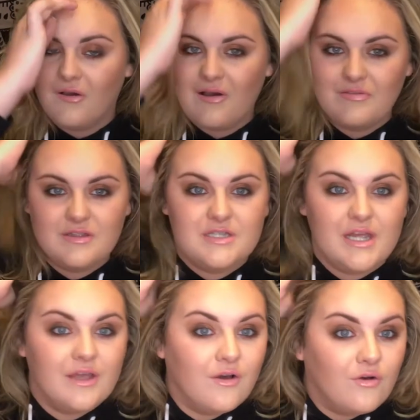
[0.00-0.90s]
on the
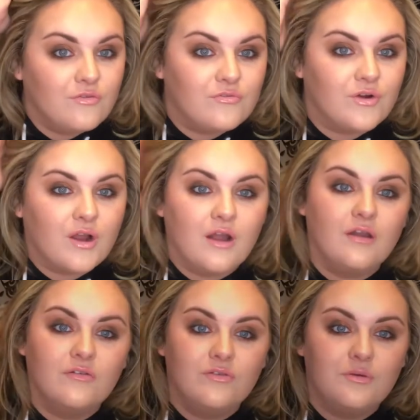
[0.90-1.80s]
tail for
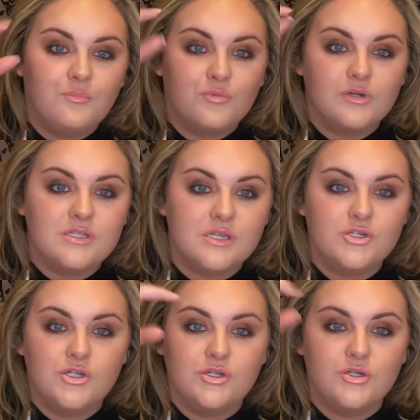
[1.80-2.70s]
kind of
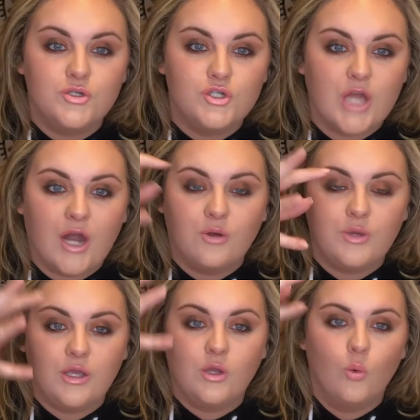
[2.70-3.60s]
precision,
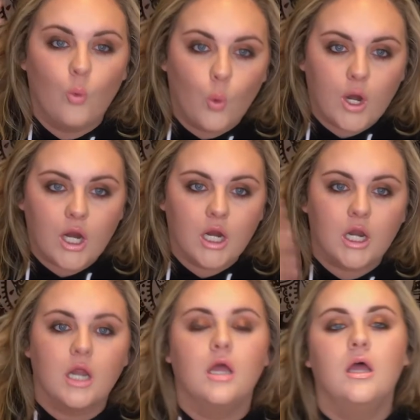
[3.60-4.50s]
shadowy.
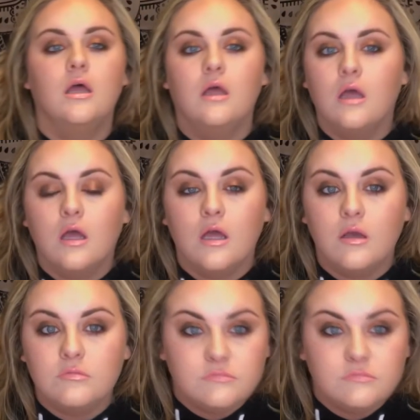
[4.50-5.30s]
I